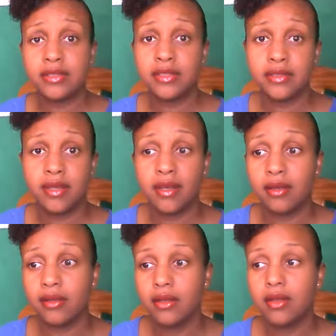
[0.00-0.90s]
things to
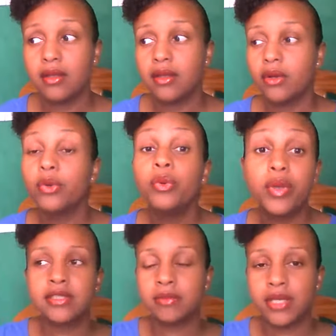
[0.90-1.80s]
say.
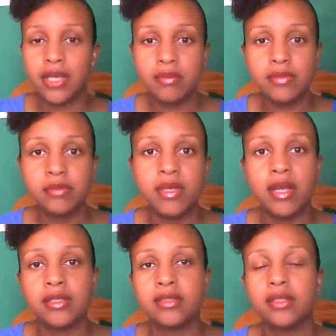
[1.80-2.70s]
say
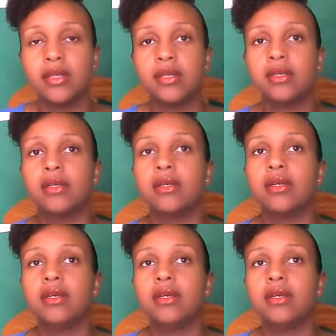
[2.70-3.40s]
sometimes, because